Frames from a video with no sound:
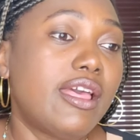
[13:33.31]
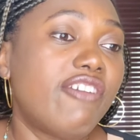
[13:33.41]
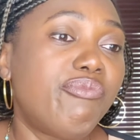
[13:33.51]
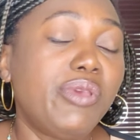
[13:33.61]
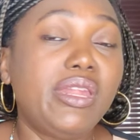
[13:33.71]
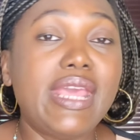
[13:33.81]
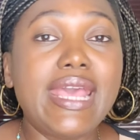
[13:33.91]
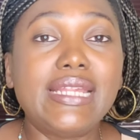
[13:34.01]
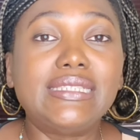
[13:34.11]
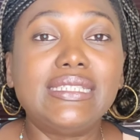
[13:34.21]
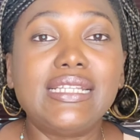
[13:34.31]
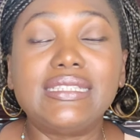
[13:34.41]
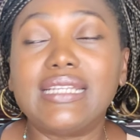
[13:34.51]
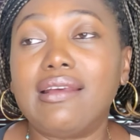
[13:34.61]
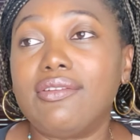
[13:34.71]
I've been editing
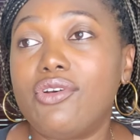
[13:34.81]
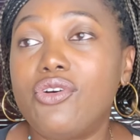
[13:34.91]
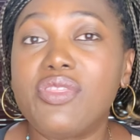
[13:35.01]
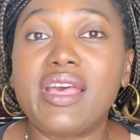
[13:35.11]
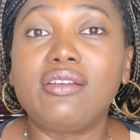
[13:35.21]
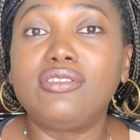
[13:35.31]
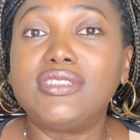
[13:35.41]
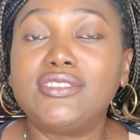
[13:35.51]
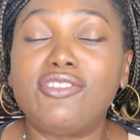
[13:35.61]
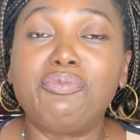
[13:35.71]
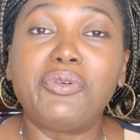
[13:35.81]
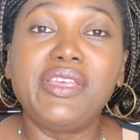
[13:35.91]
it and all that good stuff.